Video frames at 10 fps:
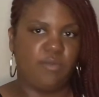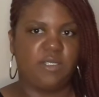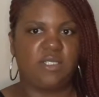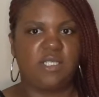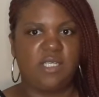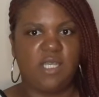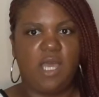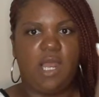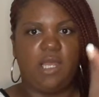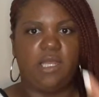but she
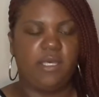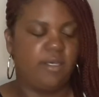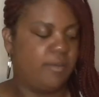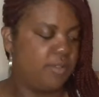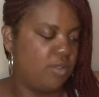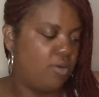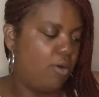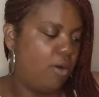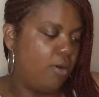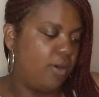loves,
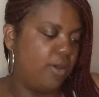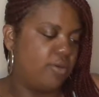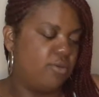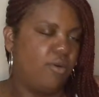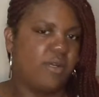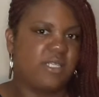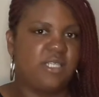all her daughters.